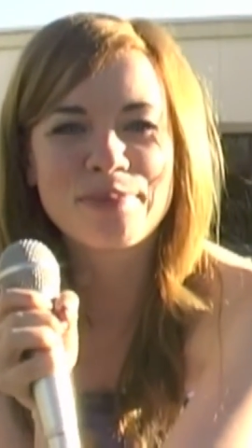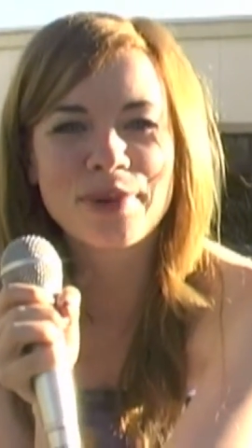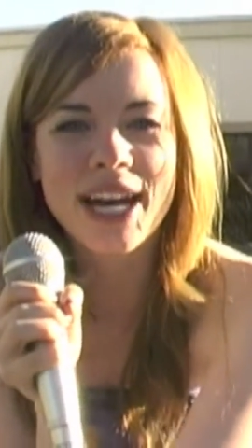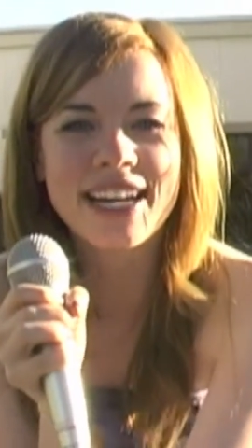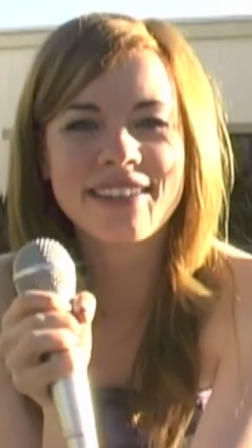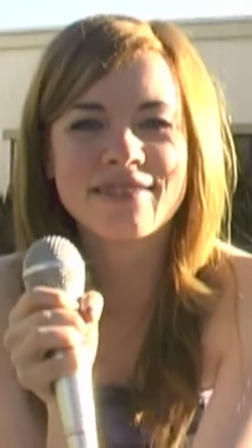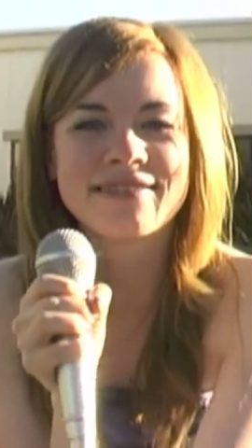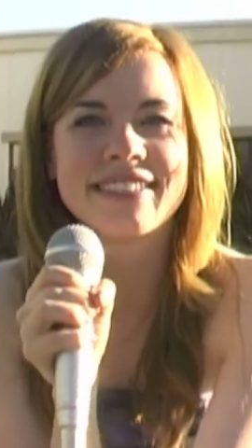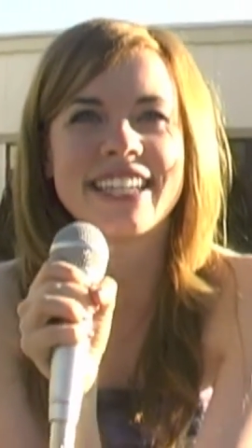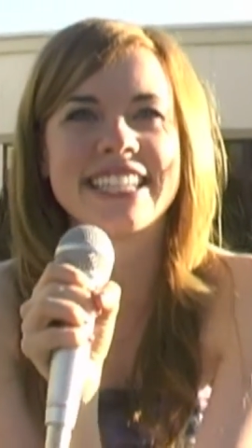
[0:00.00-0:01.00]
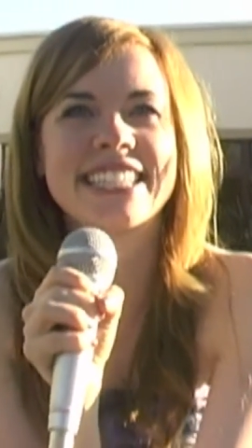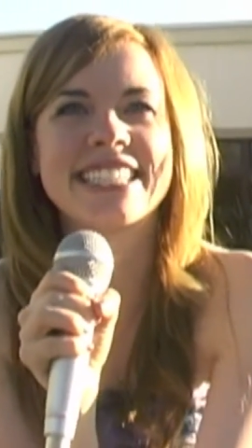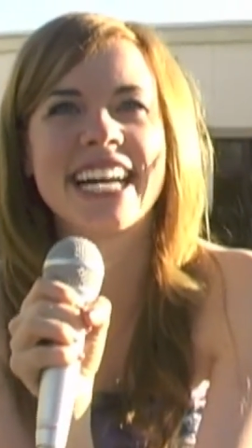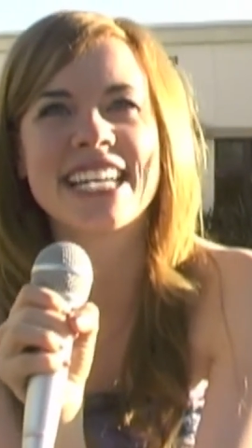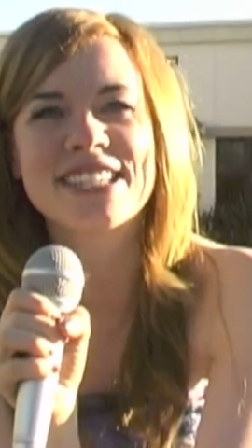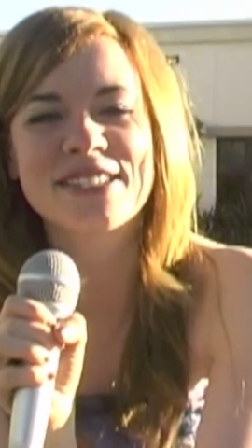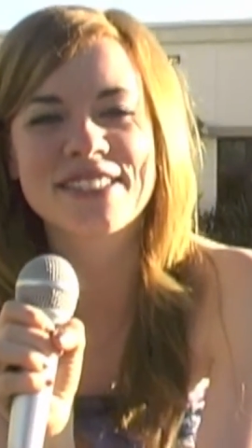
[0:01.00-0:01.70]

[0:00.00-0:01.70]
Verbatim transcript: brain in high school.